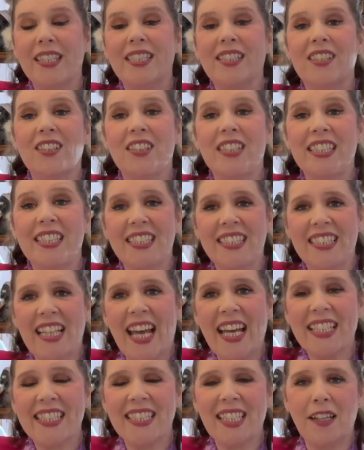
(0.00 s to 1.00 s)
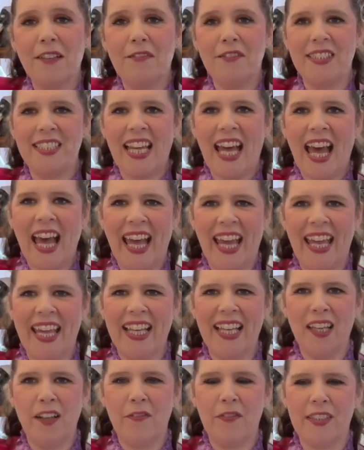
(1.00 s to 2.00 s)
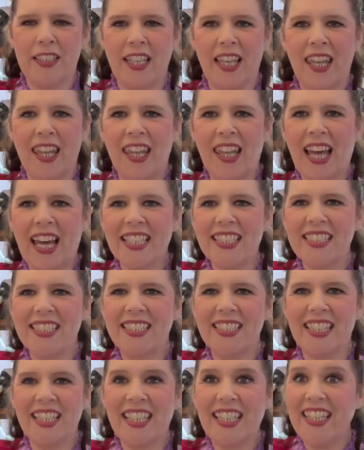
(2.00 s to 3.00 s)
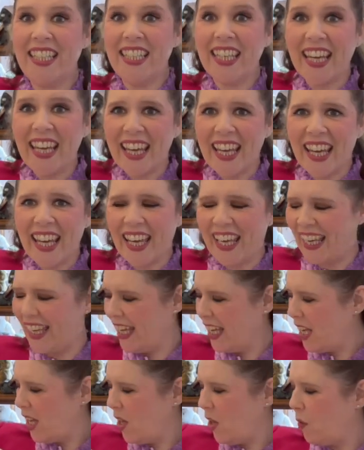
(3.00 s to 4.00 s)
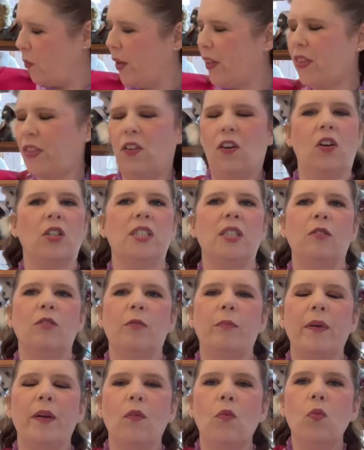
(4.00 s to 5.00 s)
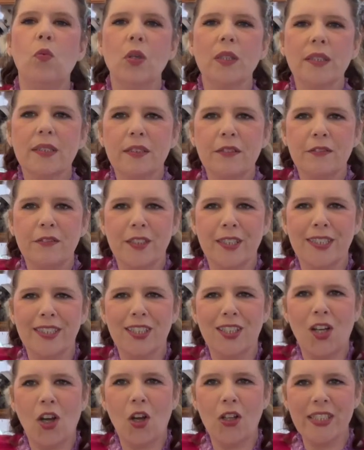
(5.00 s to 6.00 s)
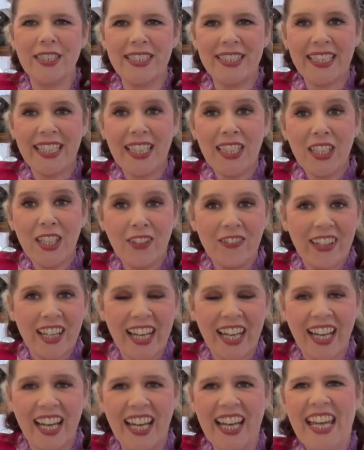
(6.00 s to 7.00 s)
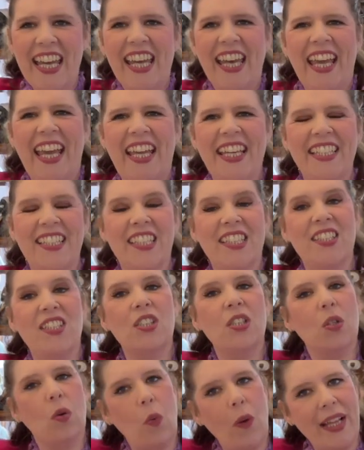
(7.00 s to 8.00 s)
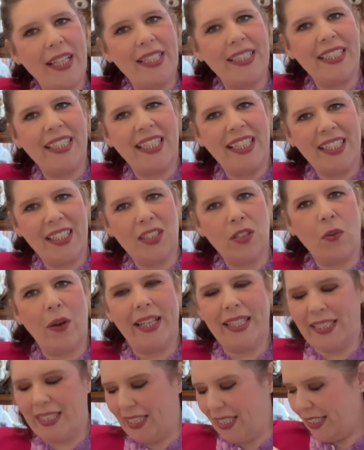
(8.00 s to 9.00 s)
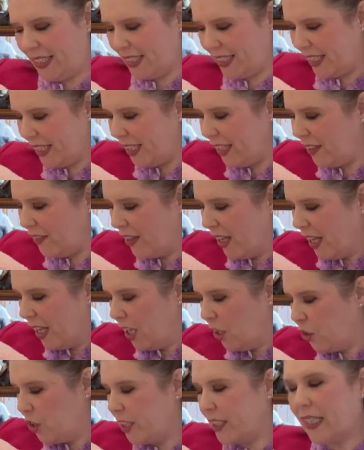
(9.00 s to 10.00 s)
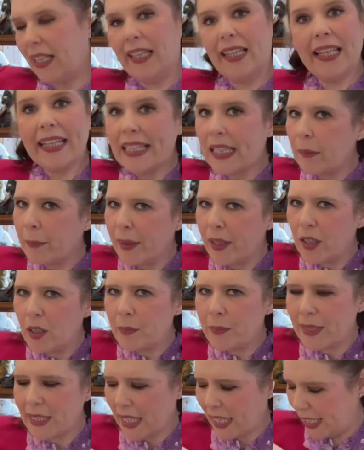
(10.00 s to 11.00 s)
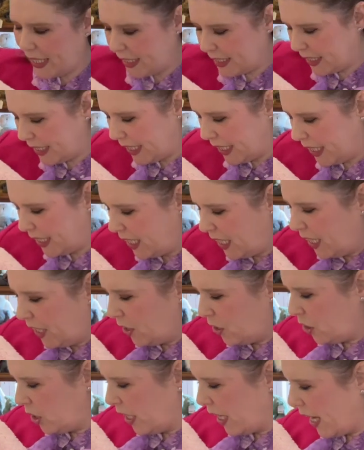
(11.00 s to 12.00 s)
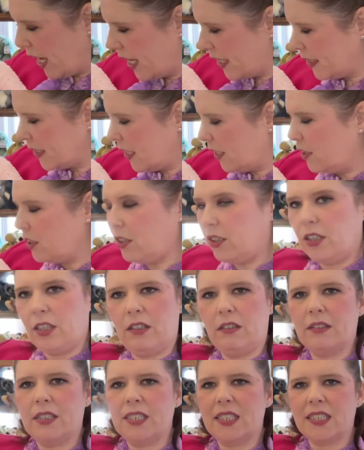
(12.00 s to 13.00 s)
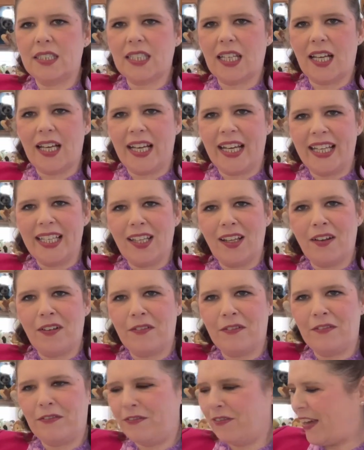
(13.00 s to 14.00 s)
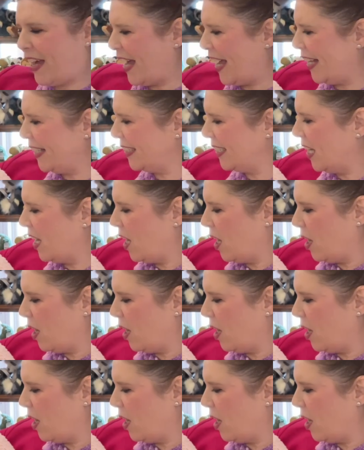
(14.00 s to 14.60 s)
the success of Taylor for the last year, we thought it would be wonderful to continue her into 2022. She's a little bit updated. She has a new style of vest,